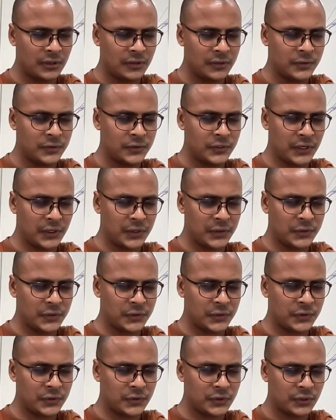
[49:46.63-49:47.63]

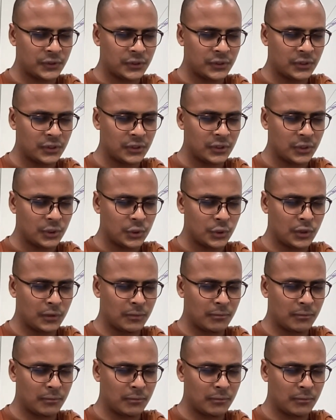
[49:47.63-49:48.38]
since your